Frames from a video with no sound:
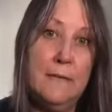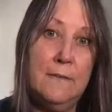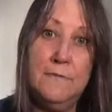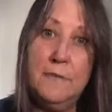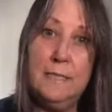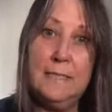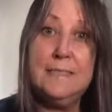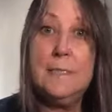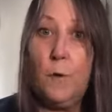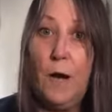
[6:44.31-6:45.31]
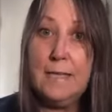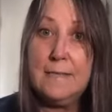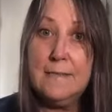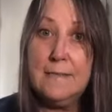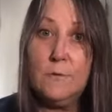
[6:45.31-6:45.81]
and feeling
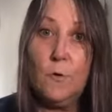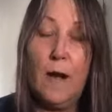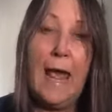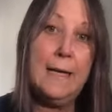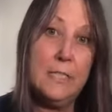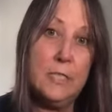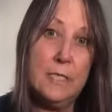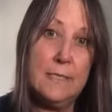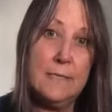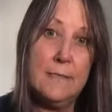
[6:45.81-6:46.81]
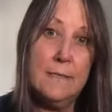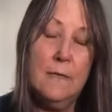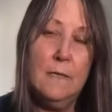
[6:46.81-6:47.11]
depressed or anxious